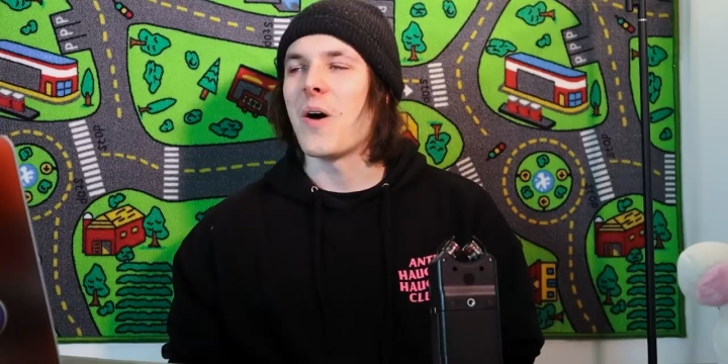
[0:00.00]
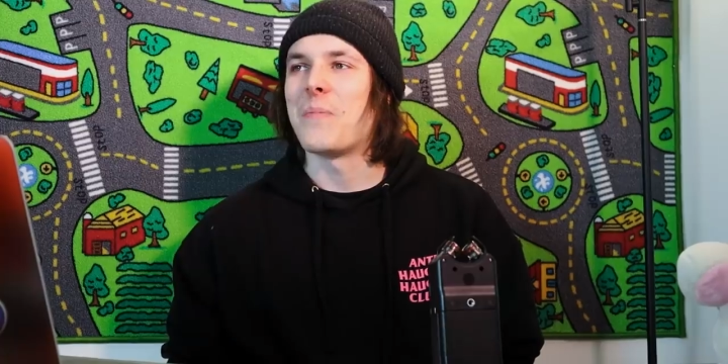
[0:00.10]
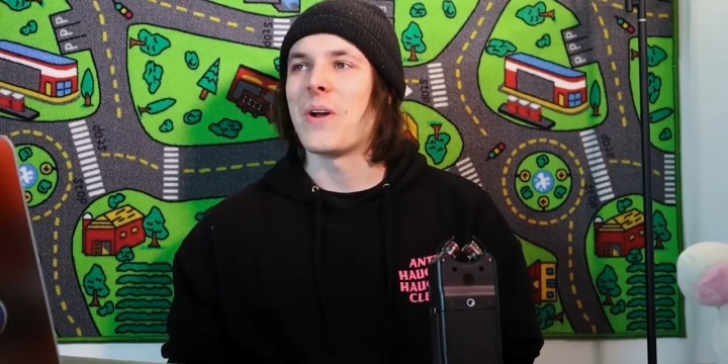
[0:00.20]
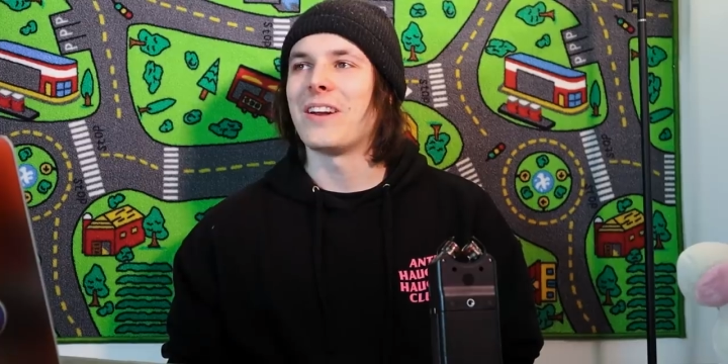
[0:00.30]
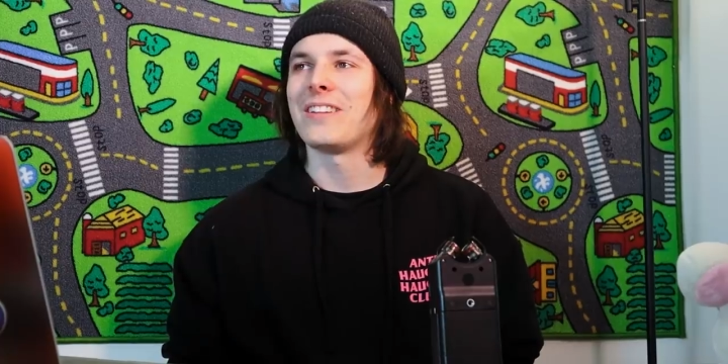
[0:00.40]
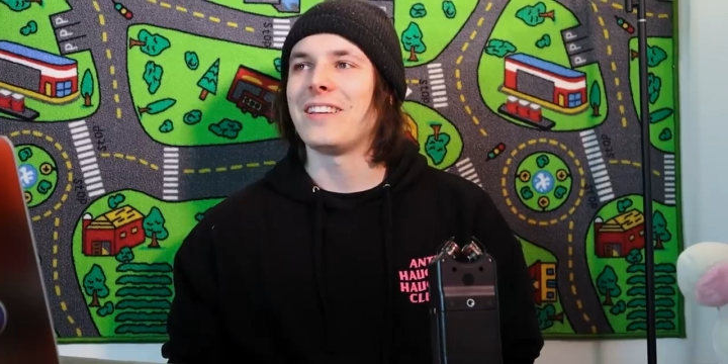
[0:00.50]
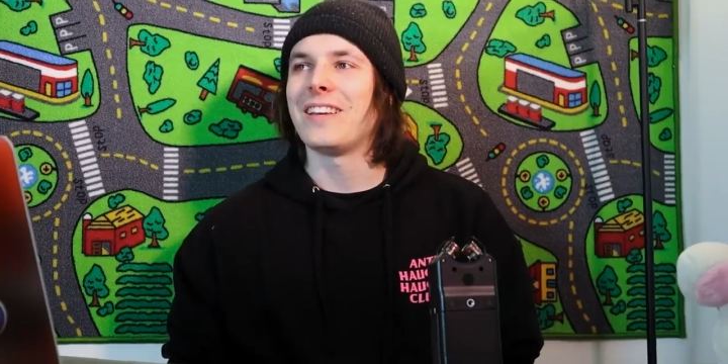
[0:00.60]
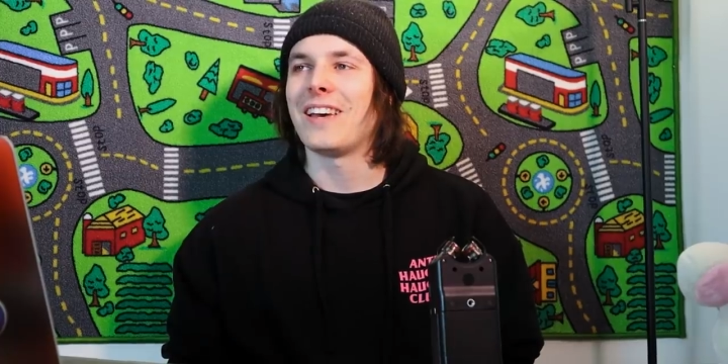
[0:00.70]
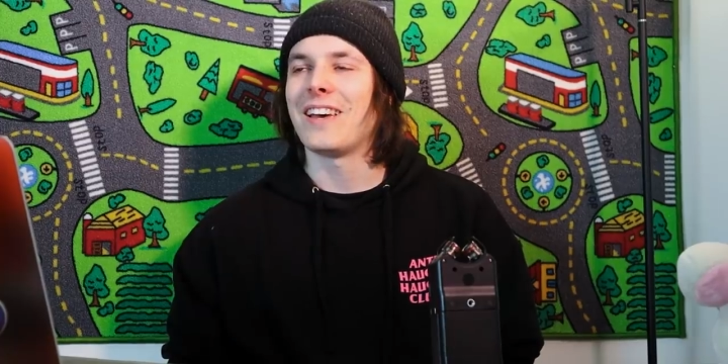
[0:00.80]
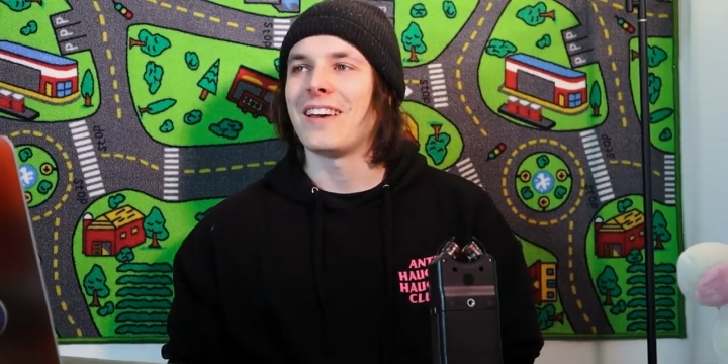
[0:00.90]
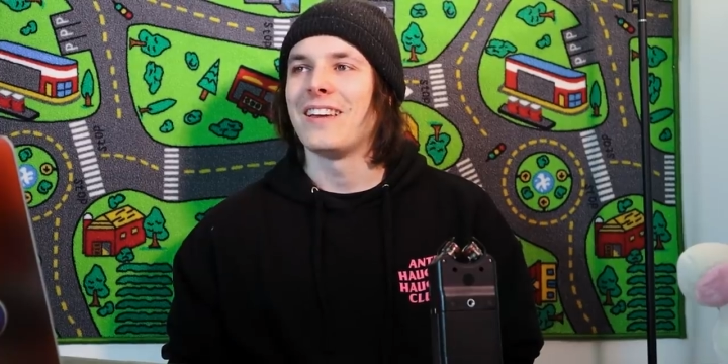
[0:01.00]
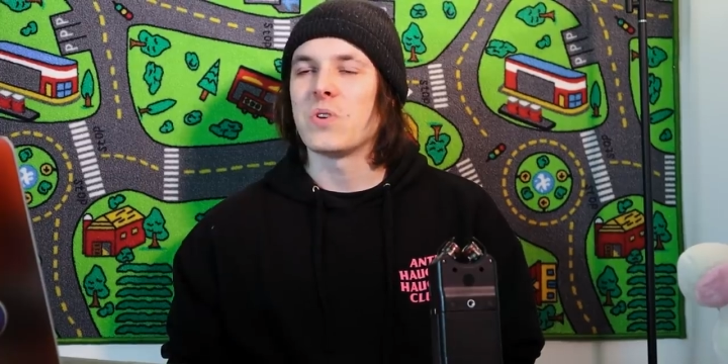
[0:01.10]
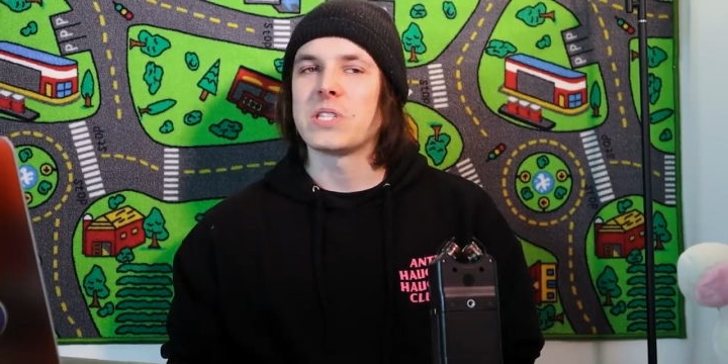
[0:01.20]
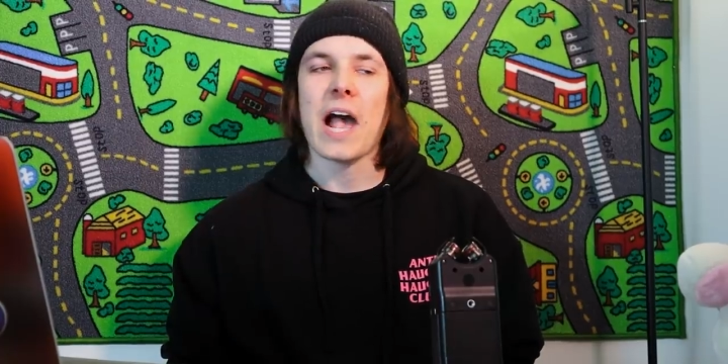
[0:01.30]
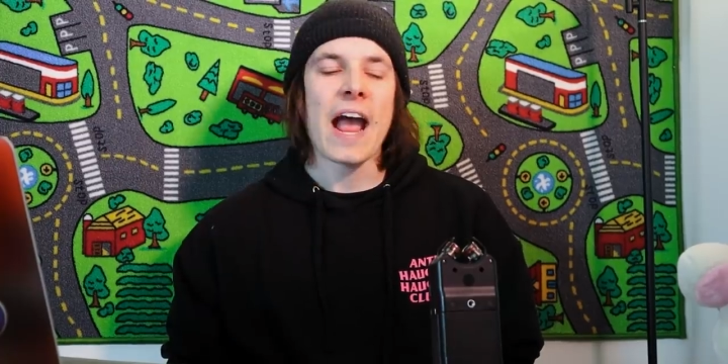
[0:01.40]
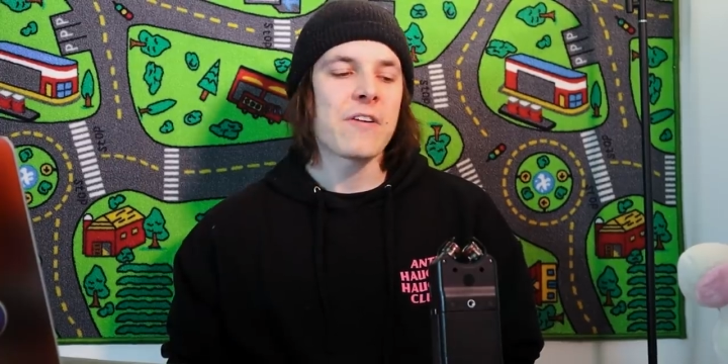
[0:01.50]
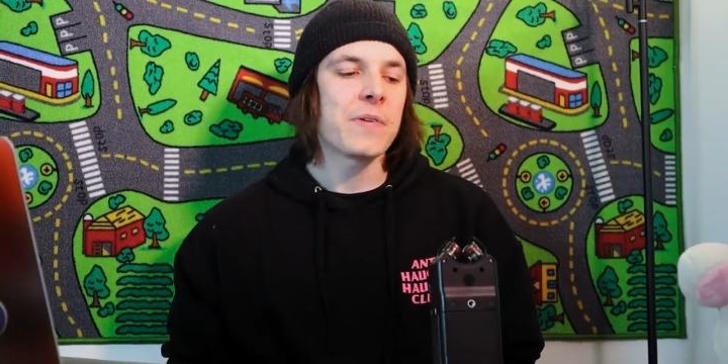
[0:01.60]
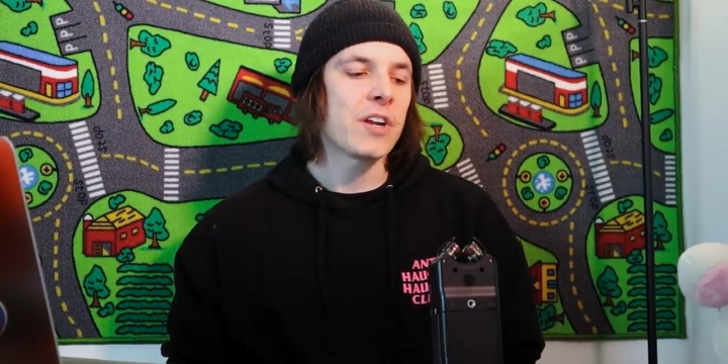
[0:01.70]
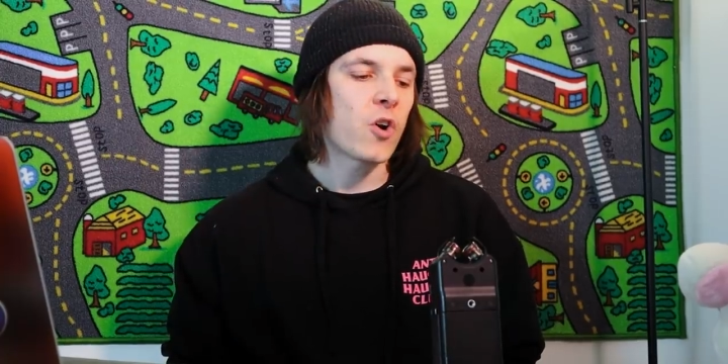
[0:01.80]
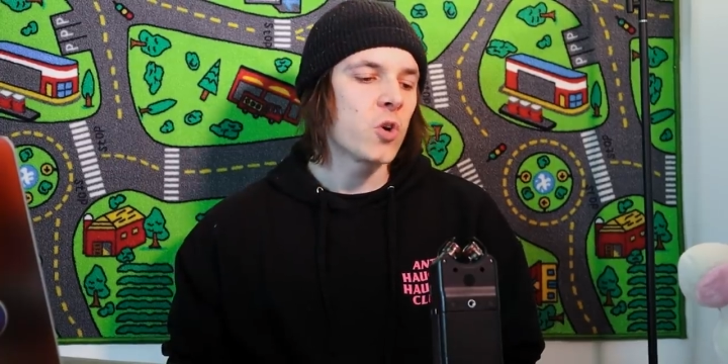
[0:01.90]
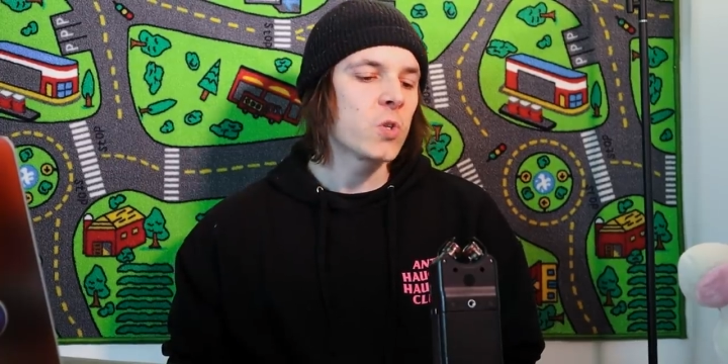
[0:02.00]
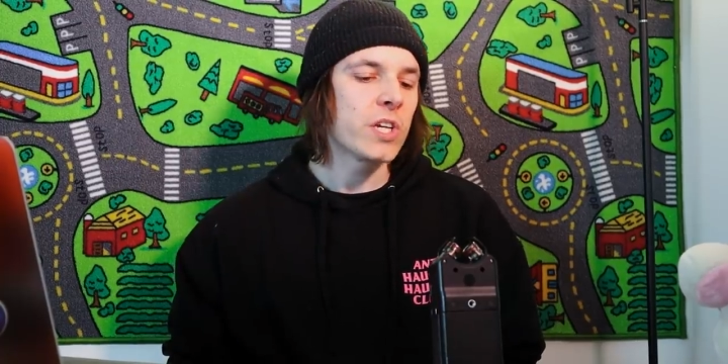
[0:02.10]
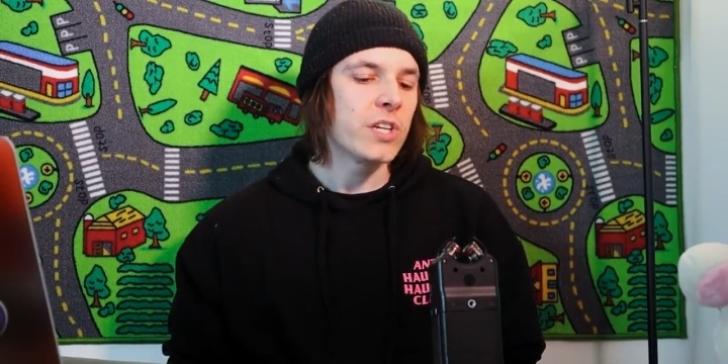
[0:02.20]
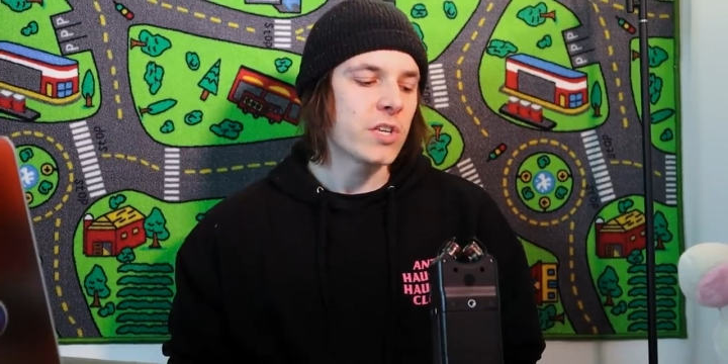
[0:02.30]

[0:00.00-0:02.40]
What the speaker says: Apparently, retiring early